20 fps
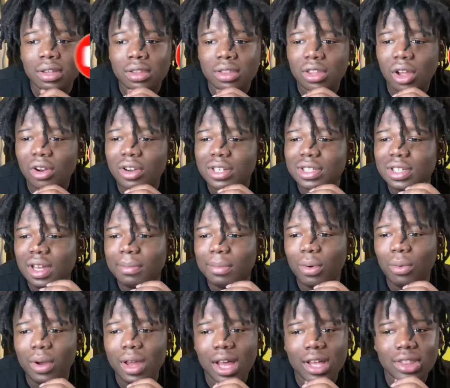30-something
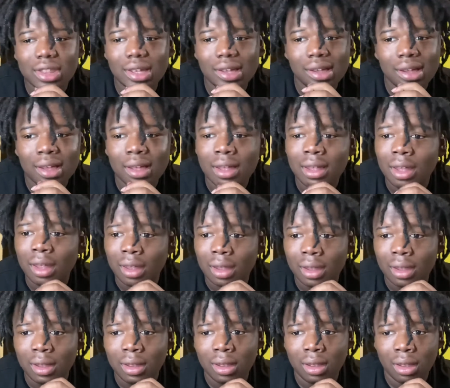away, I think,
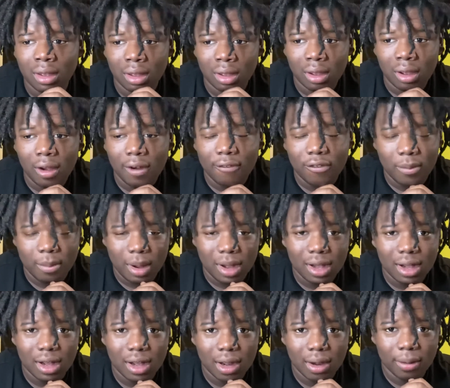from
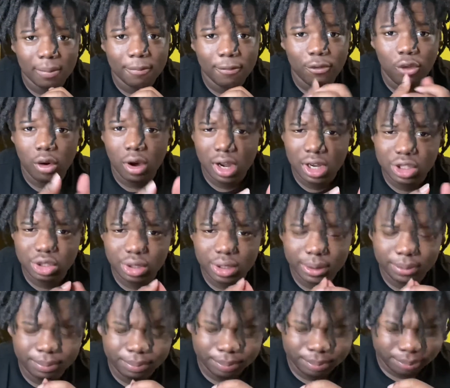
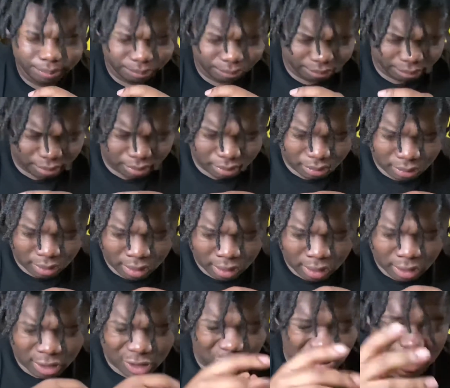400.
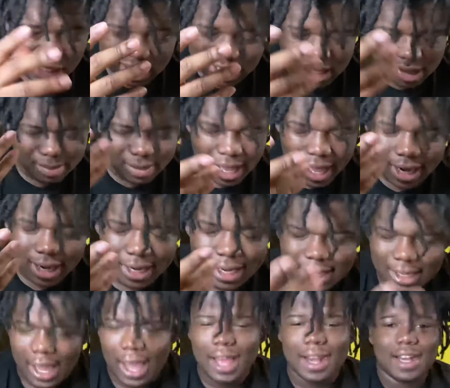We just keep gaining
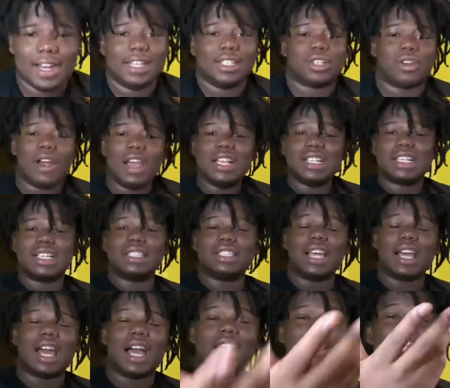and gaining. It's crazy because,
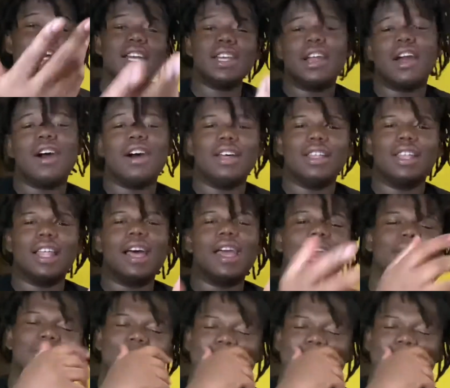like, I love y'all, and, like,